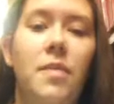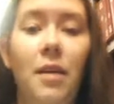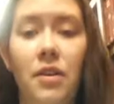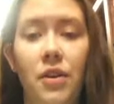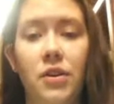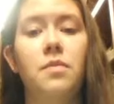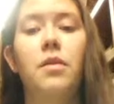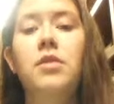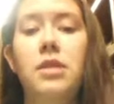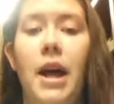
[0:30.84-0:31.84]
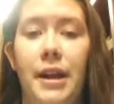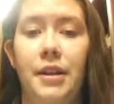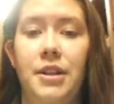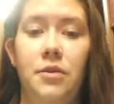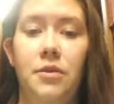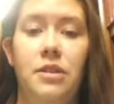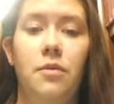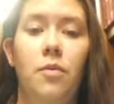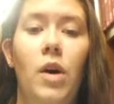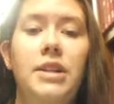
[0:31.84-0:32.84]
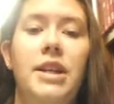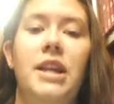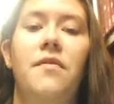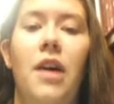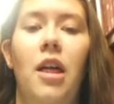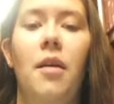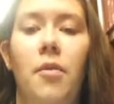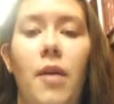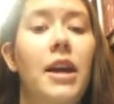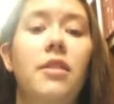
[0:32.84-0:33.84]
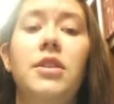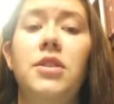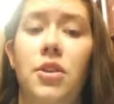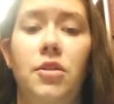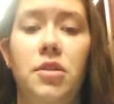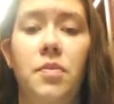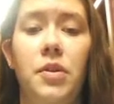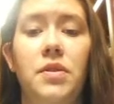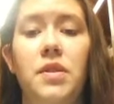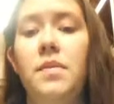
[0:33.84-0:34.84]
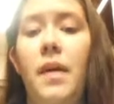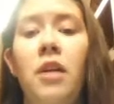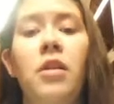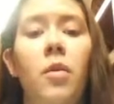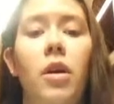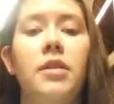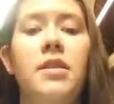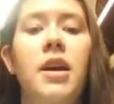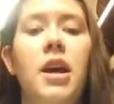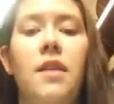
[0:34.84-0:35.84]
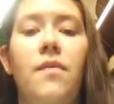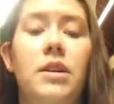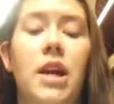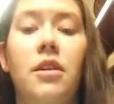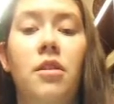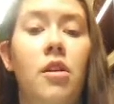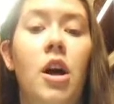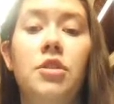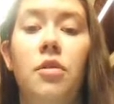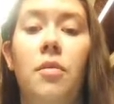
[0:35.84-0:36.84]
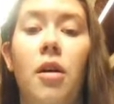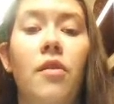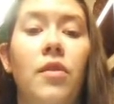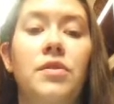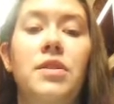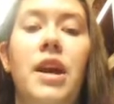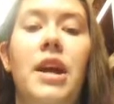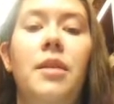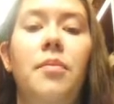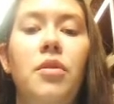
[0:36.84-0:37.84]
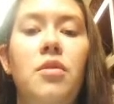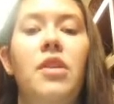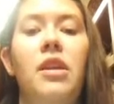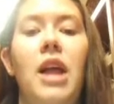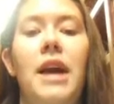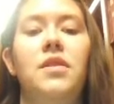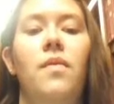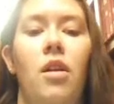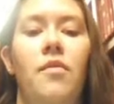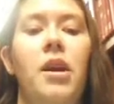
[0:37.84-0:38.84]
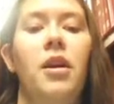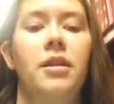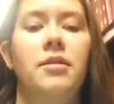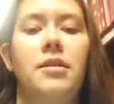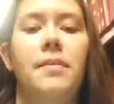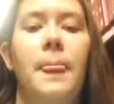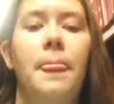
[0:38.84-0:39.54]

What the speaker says: may be those most likely to one day develop miraculous cures, produce inspiring works, invent technological marvels, and improve the lives of all Americans.